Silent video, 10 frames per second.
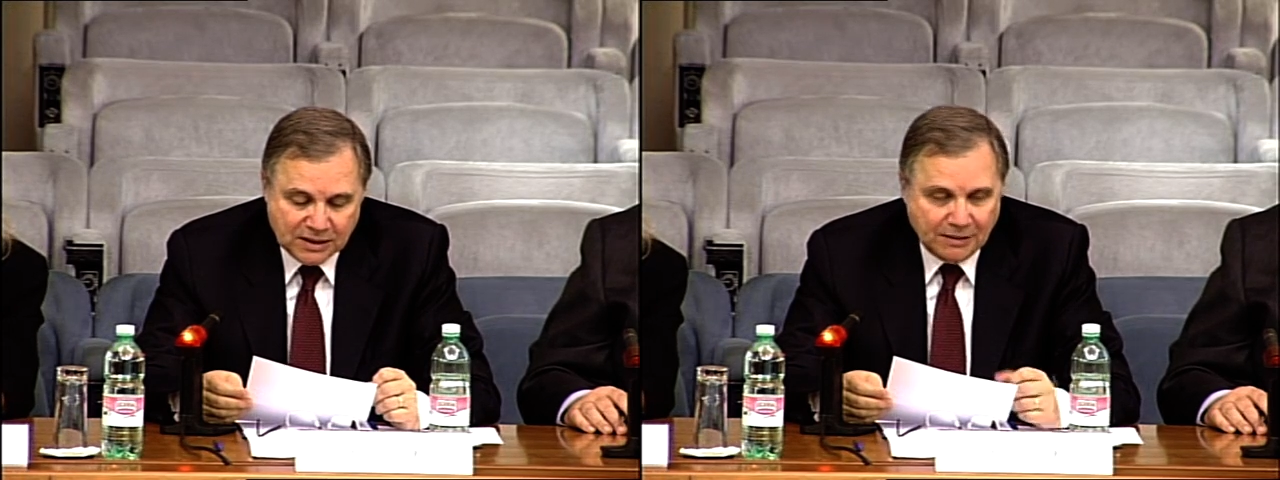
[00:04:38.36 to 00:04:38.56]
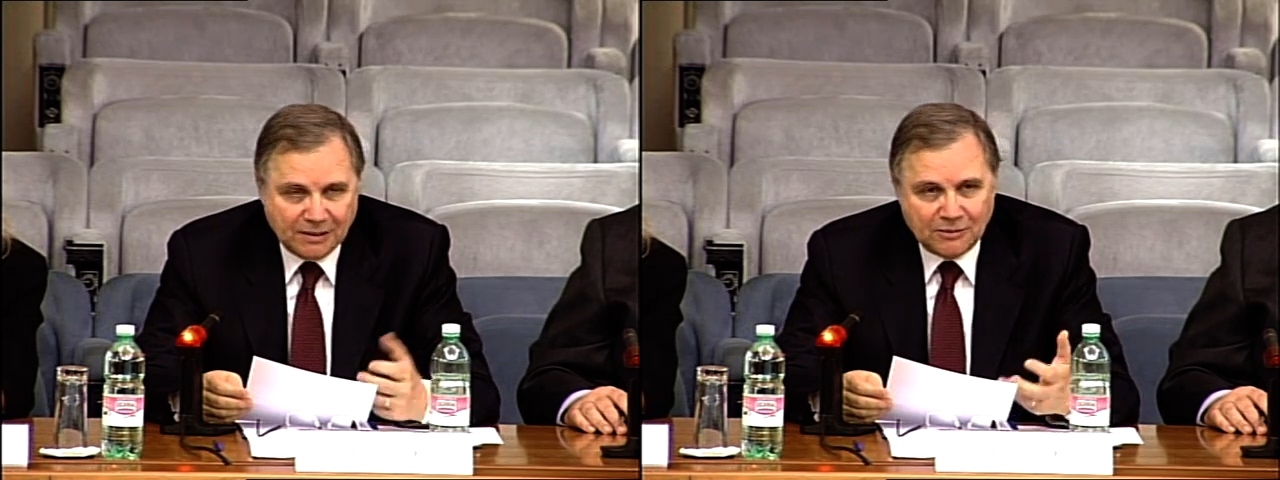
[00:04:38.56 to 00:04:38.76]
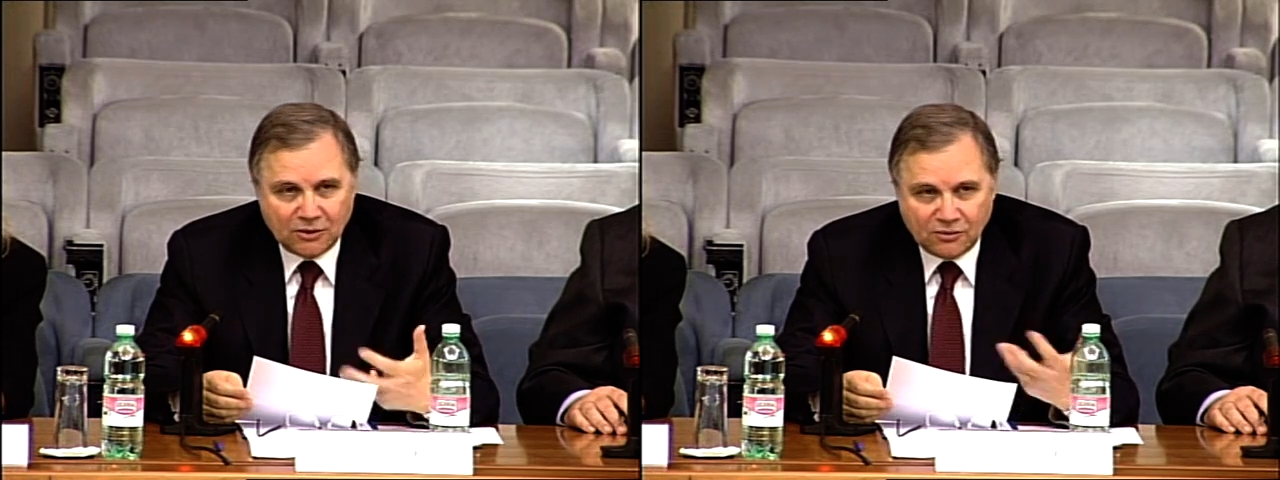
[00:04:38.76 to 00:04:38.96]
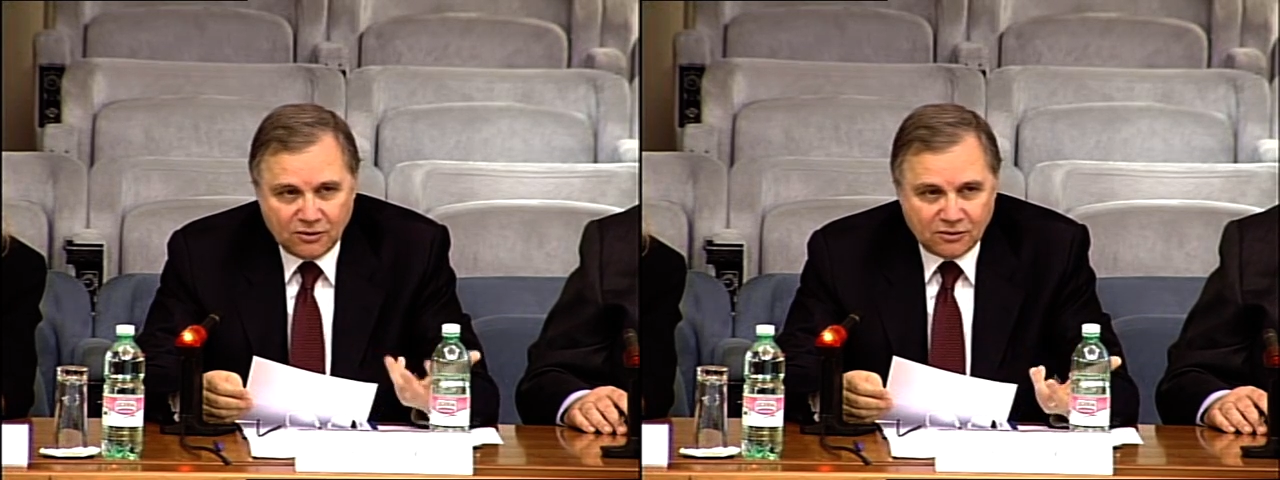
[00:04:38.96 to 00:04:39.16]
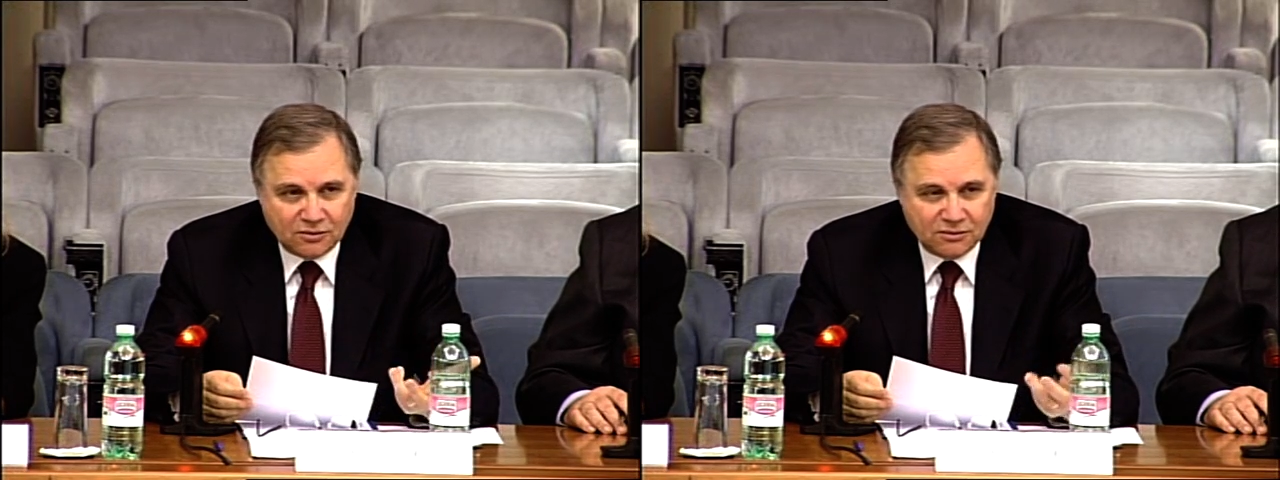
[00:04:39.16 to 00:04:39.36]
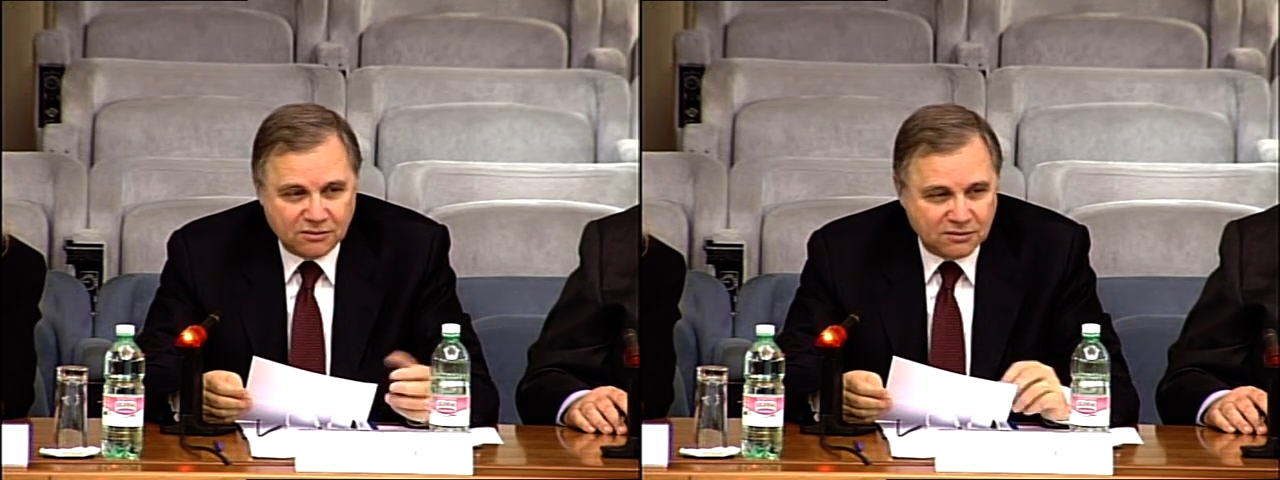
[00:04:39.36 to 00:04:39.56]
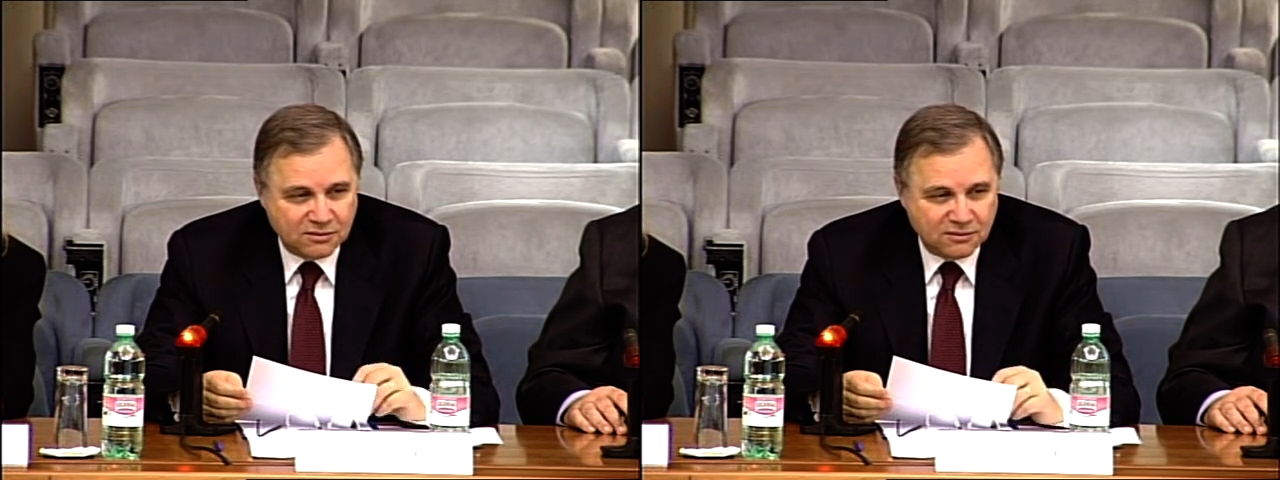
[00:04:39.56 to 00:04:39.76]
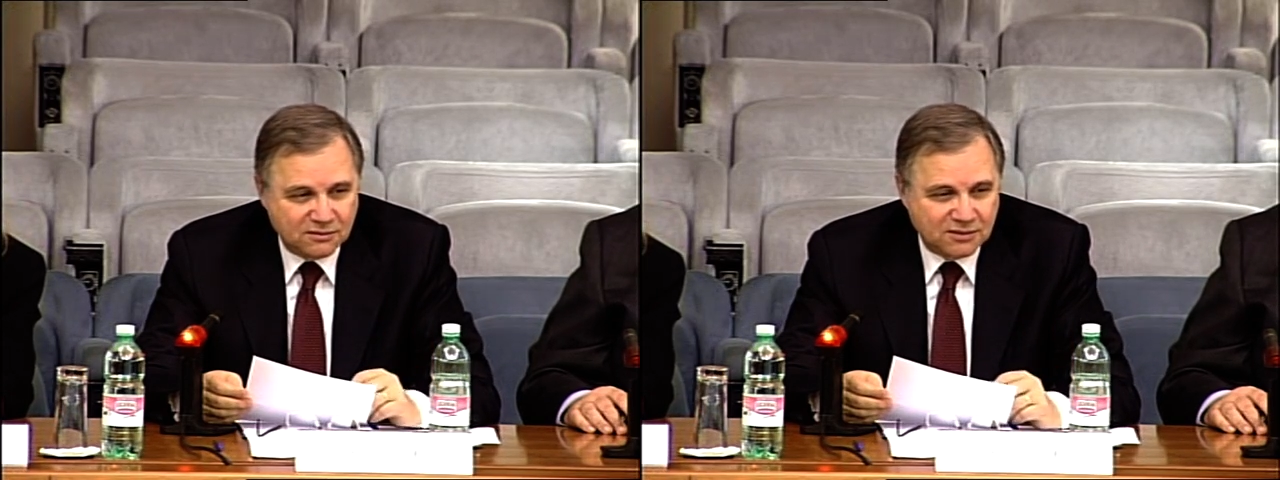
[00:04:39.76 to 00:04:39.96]
I'm not going to
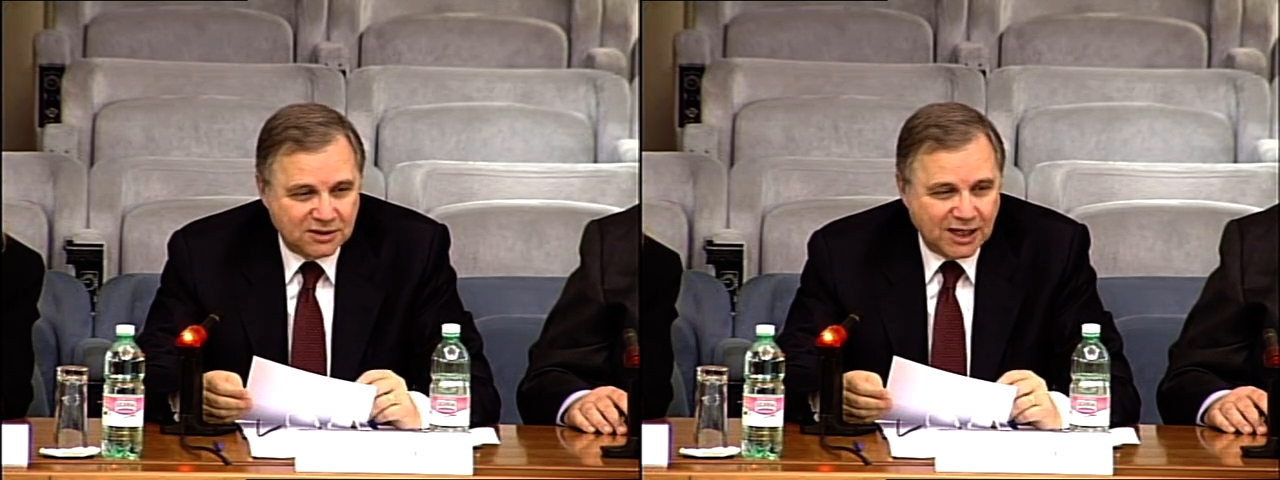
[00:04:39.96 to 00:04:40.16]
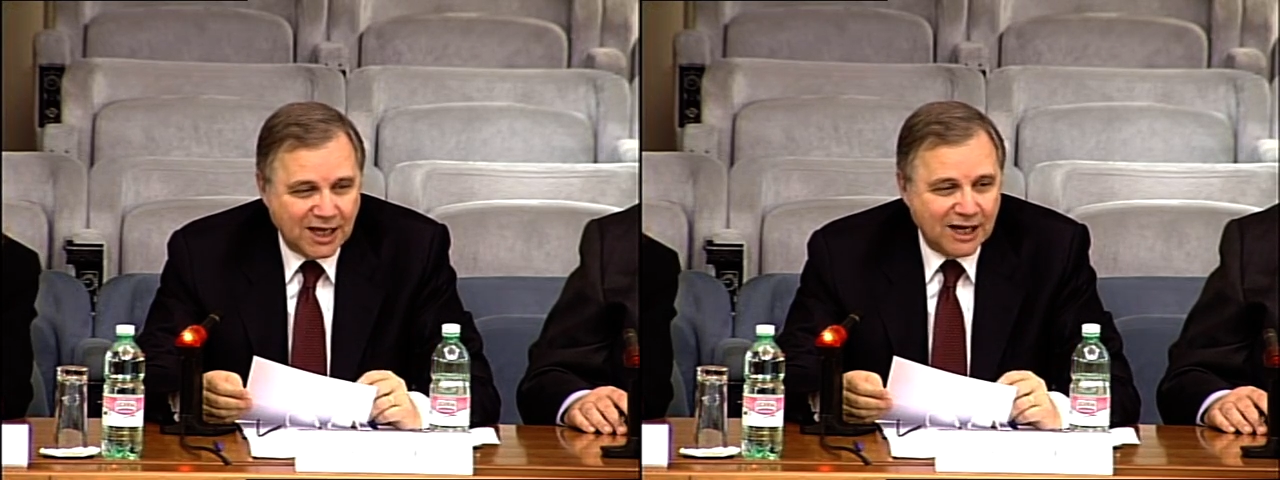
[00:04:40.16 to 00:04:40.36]
say